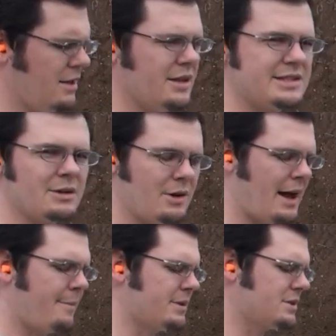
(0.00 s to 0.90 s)
Let's see what
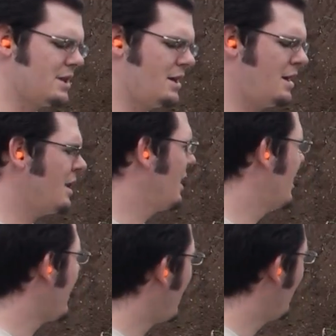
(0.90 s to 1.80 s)
happens.
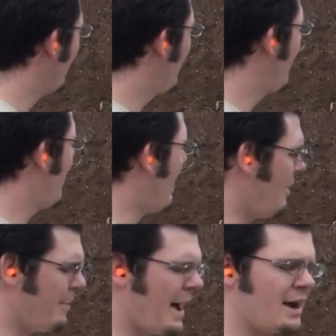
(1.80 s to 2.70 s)
Now
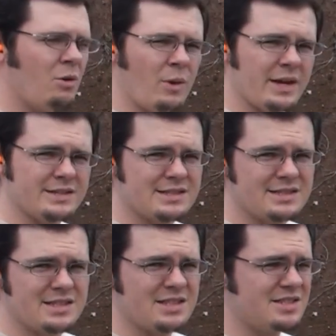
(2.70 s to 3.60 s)
I'm back a ways.
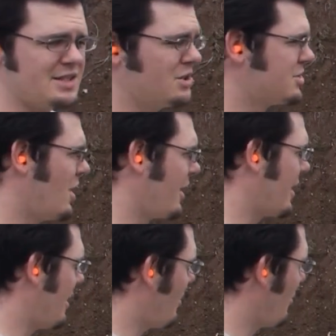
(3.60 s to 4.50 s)
This is a steel target.
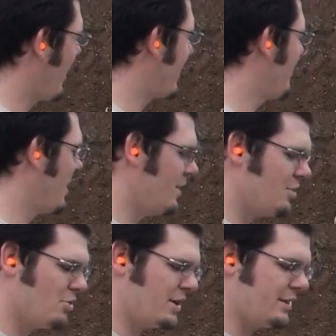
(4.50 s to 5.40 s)
I don't recommend
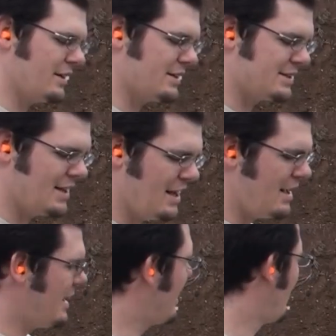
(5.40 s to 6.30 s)
doing this
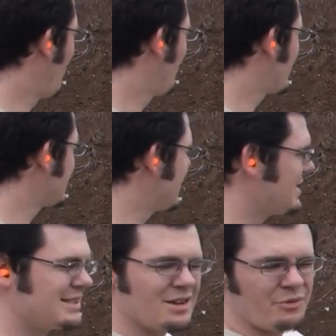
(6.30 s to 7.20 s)
at home because that
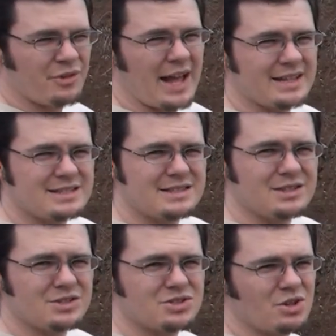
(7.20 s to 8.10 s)
isn't a flat
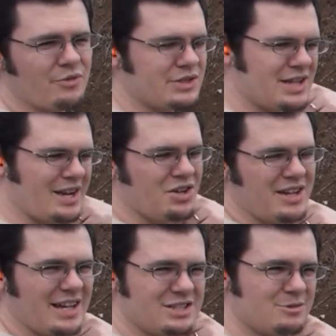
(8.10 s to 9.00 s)
steel surface. I could
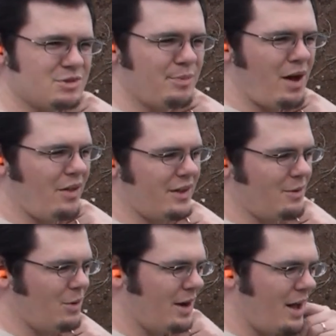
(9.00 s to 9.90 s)
catch some spalling
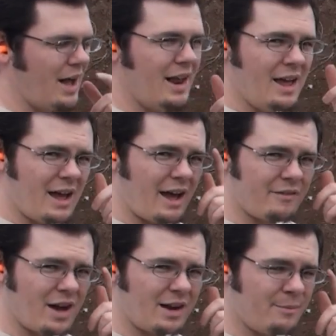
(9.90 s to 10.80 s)
and whatnot. I've
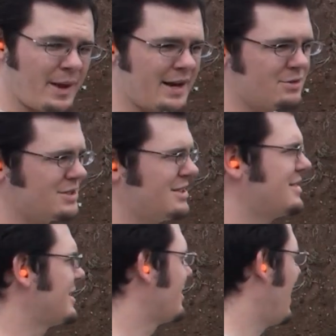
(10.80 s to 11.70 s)
got impact
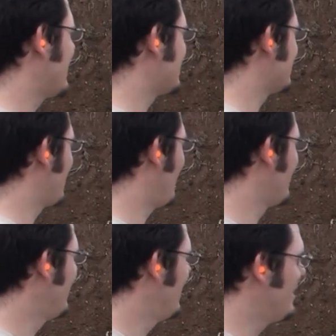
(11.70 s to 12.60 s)
resistant glasses
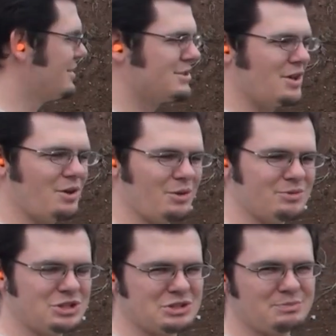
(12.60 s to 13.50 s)
on, so
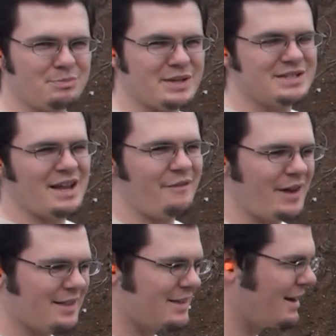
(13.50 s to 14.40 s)
just be safe
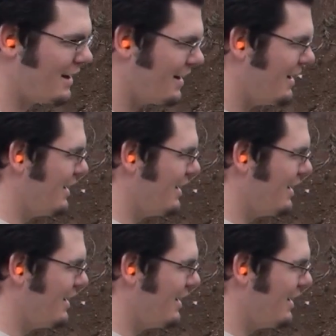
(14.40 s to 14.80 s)
out there.